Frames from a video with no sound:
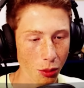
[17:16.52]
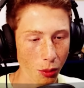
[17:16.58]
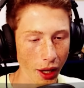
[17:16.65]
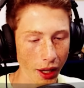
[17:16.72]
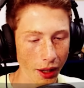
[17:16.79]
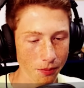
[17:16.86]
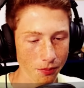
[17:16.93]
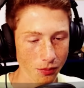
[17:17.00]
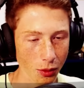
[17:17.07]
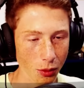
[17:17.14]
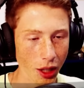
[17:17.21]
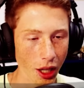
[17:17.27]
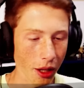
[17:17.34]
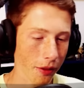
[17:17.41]
on our way.
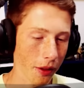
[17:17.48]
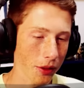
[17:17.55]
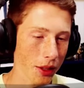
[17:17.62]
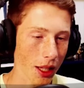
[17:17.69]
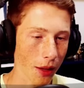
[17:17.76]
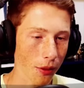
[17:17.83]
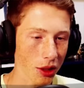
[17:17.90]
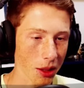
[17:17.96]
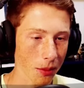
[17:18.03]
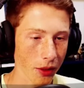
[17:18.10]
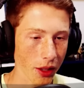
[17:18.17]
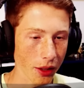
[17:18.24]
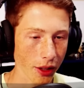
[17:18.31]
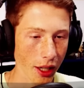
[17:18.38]
We got our 50 levels.
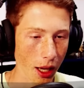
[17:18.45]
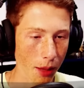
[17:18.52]
I'm very,